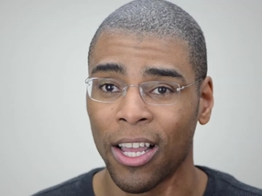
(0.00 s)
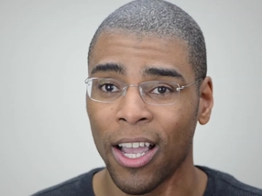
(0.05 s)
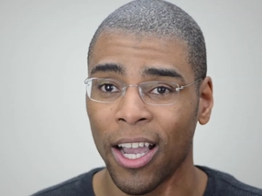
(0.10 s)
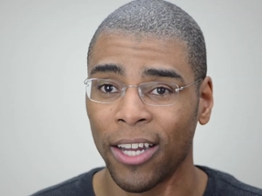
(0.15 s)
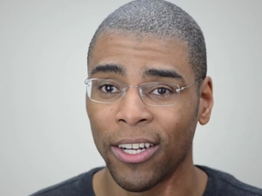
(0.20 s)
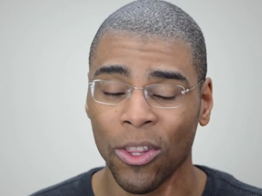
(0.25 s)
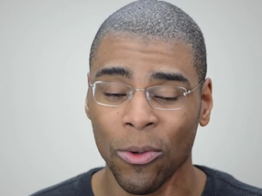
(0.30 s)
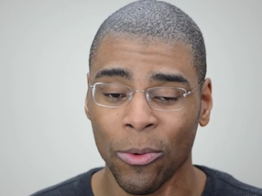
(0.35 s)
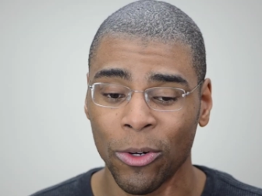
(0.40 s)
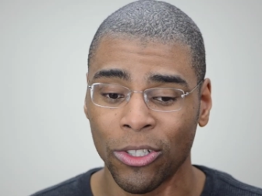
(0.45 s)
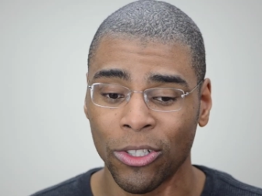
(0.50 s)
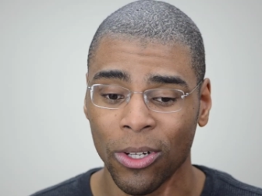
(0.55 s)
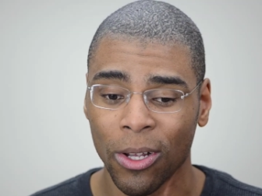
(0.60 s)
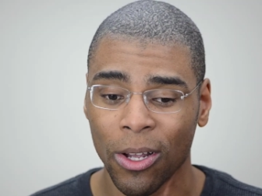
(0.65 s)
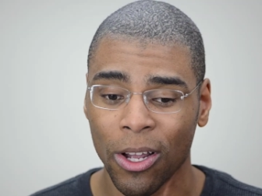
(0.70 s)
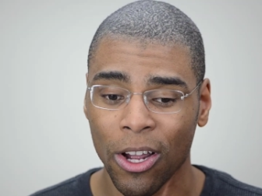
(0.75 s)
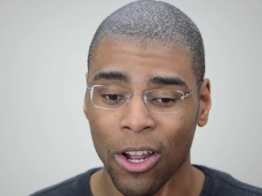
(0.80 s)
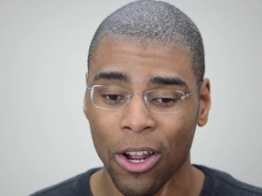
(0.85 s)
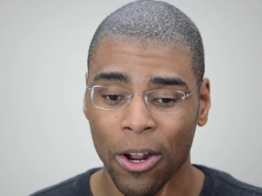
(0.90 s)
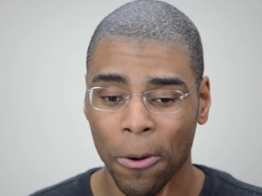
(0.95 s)
In other words,
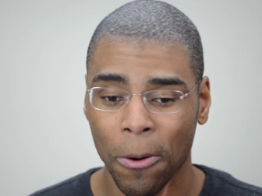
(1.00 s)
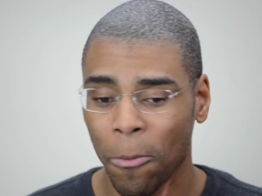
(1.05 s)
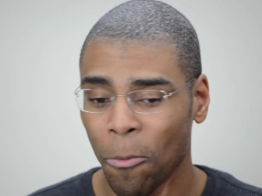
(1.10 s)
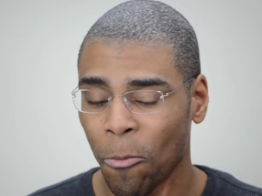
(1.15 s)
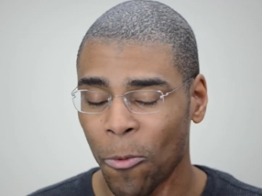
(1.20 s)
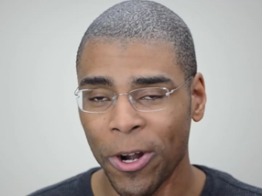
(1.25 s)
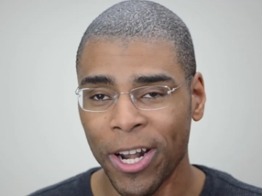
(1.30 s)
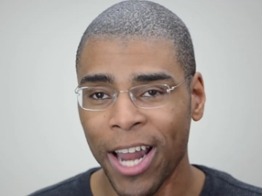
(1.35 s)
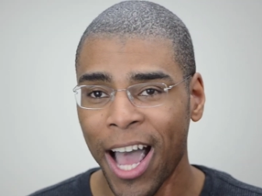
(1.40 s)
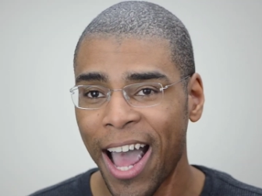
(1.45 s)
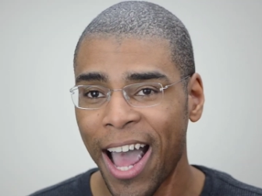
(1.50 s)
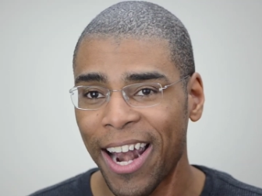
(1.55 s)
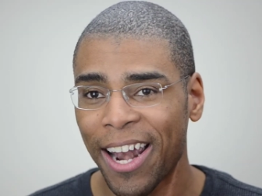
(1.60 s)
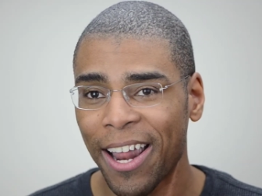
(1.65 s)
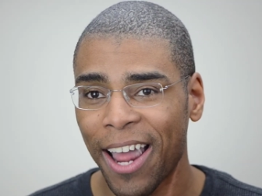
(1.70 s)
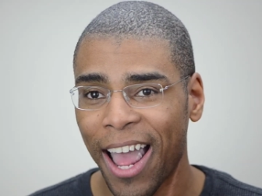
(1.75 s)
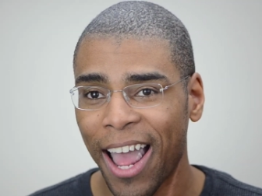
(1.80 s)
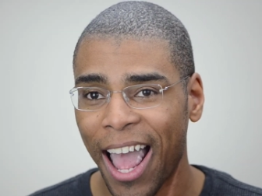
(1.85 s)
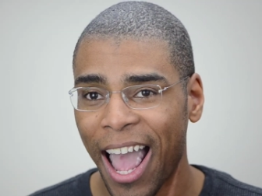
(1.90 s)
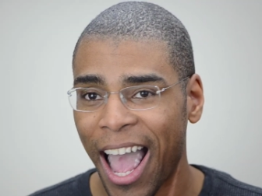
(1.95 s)
we're not
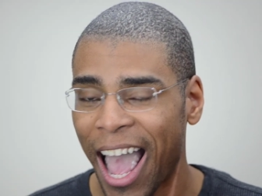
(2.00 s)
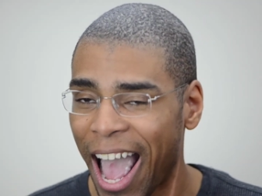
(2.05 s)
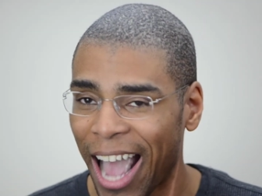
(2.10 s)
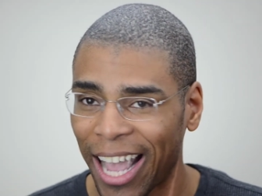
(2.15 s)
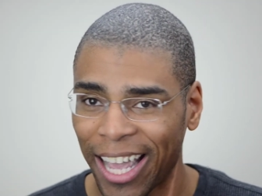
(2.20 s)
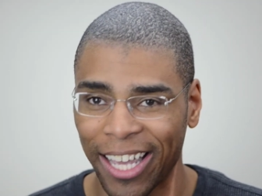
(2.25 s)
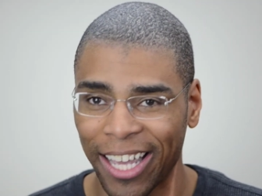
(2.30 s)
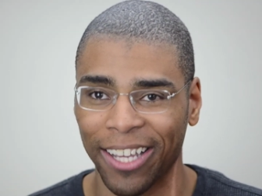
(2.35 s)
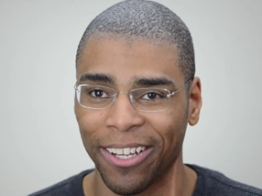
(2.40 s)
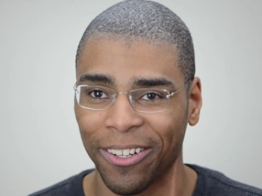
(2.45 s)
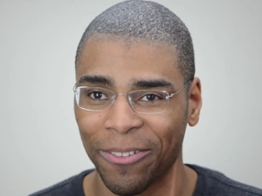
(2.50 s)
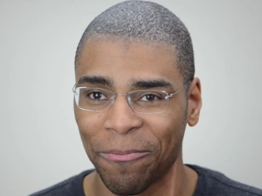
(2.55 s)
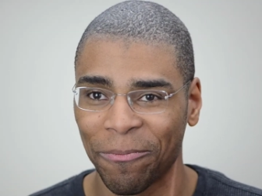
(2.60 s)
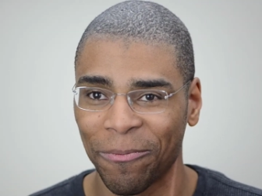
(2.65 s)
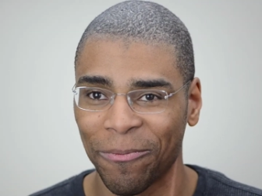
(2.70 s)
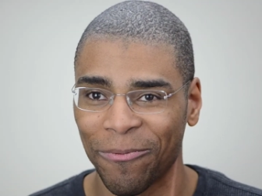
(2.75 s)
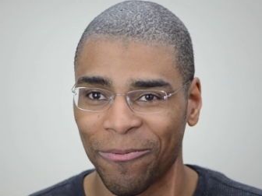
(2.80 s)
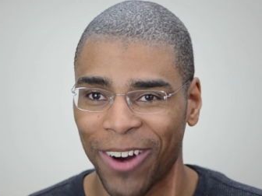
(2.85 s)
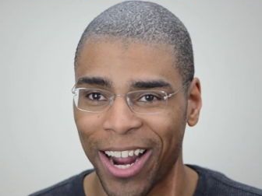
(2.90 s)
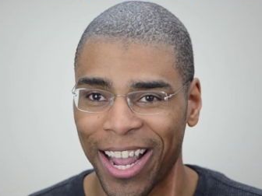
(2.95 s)
hacking,
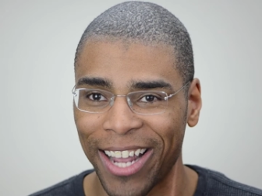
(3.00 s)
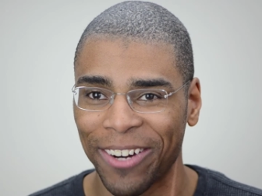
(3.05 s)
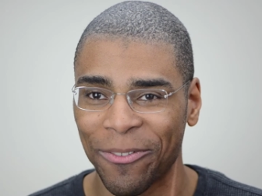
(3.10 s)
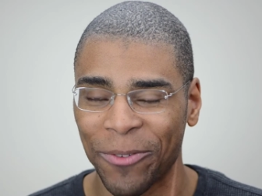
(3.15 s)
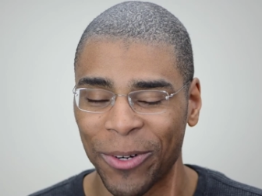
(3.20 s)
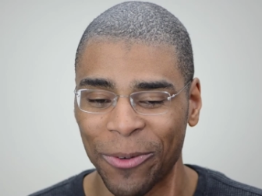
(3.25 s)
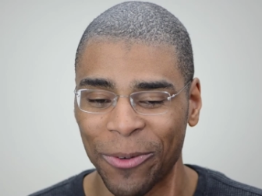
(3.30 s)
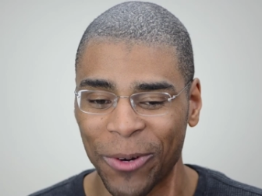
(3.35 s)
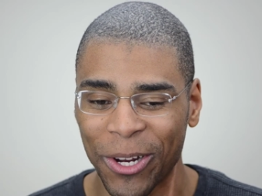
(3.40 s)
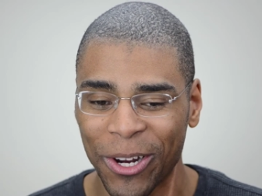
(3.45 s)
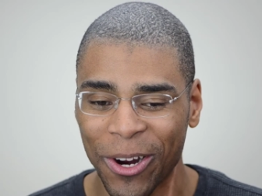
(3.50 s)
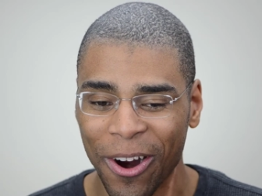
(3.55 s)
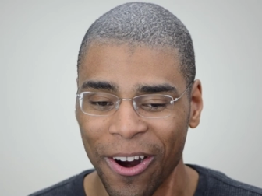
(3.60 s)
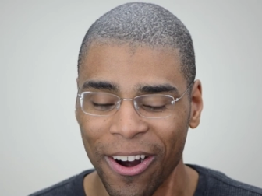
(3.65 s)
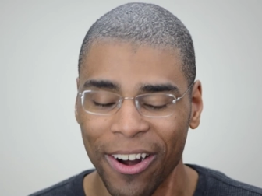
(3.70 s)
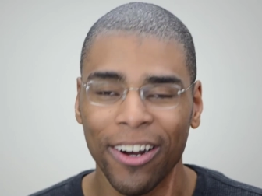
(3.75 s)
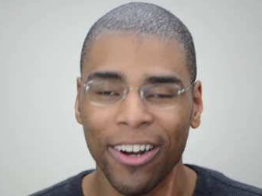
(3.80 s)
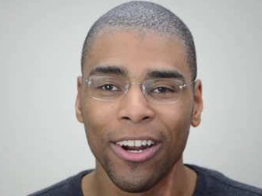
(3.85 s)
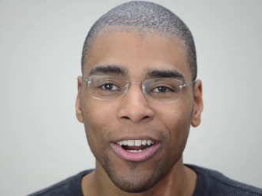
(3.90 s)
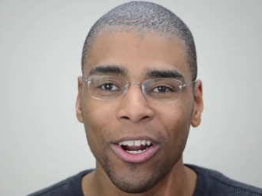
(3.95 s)
right? We are